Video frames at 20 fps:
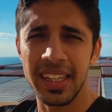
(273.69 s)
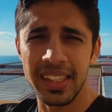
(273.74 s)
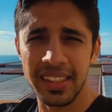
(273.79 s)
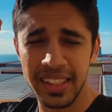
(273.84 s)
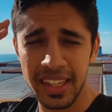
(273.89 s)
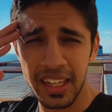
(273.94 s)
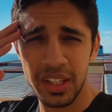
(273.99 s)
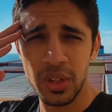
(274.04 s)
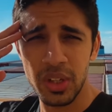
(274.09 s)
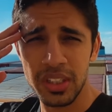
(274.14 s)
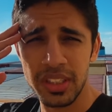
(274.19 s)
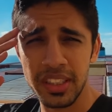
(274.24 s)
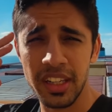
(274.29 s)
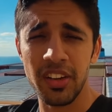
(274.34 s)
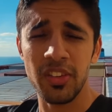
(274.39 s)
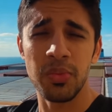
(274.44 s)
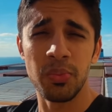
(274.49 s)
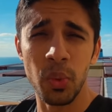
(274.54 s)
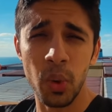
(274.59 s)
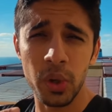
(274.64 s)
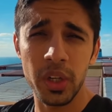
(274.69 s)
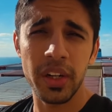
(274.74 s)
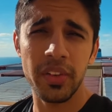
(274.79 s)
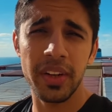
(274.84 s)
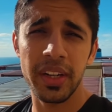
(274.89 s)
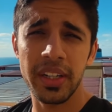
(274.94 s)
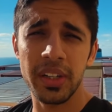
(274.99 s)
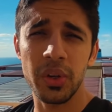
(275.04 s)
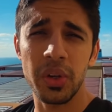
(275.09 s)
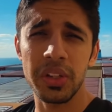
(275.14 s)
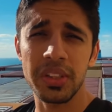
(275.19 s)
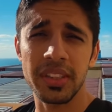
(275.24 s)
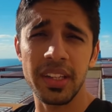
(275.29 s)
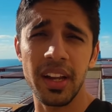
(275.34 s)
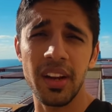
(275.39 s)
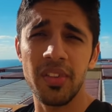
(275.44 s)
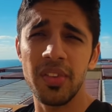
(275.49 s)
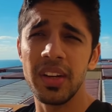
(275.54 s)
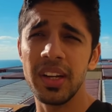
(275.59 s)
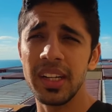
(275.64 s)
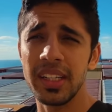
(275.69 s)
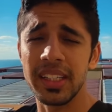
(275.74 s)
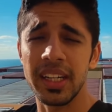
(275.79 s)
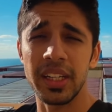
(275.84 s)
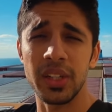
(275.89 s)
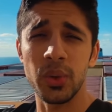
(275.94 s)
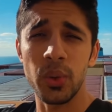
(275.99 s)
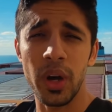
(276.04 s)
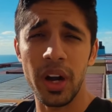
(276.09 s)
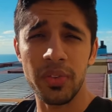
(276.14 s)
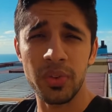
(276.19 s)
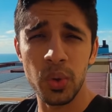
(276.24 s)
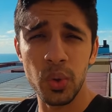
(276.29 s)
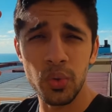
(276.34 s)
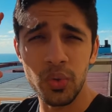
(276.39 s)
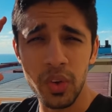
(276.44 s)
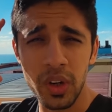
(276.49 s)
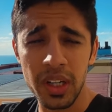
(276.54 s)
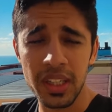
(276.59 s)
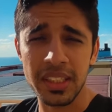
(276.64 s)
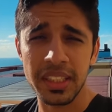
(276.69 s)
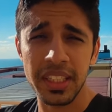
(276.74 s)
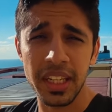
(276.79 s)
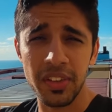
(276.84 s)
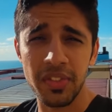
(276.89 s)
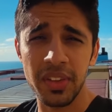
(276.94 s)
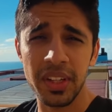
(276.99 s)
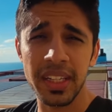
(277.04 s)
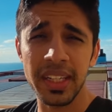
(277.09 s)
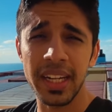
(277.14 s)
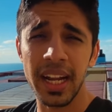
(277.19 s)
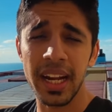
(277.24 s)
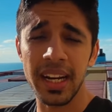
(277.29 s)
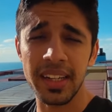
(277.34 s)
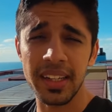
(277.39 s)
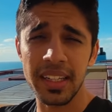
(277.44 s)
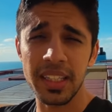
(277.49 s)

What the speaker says: Tell yourself, motivate yourself that you have to work safely and